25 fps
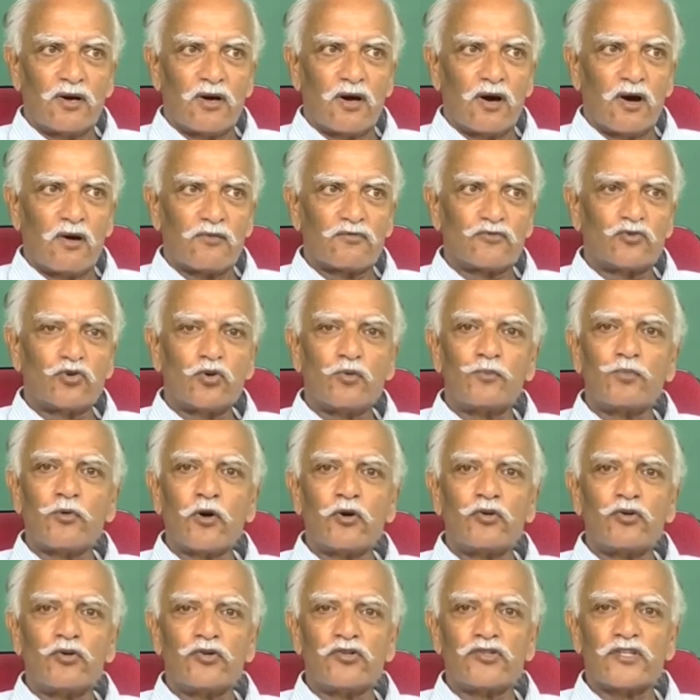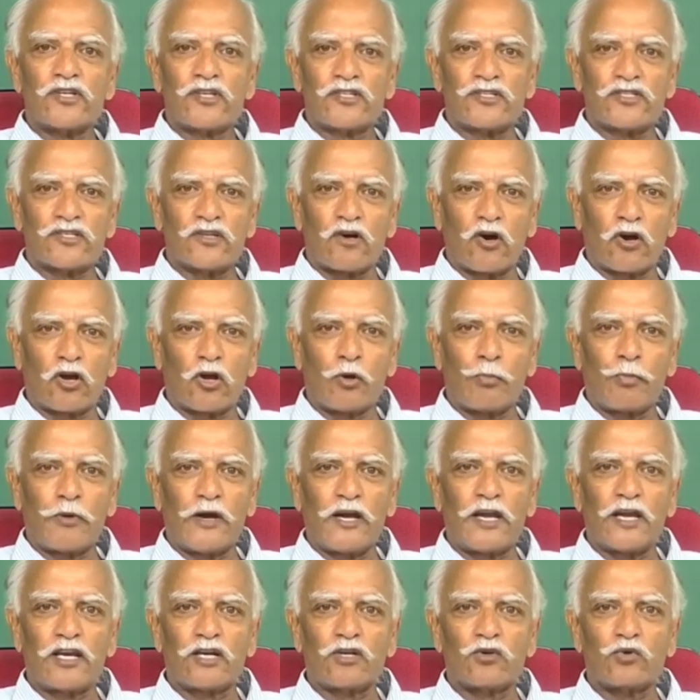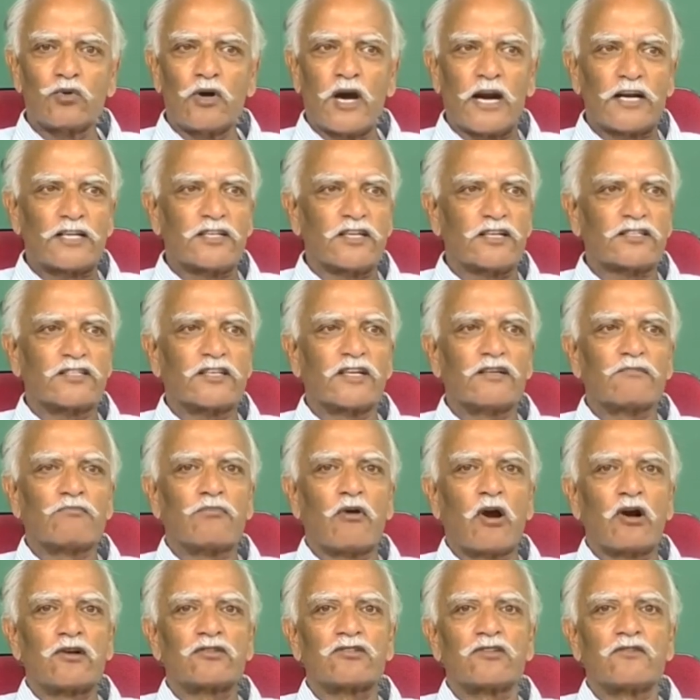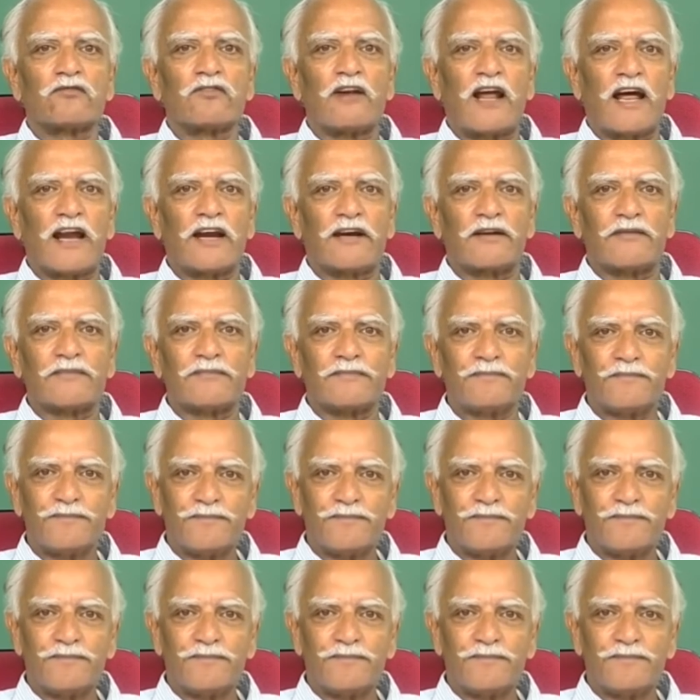of two producers occupying two adjacent plots of land.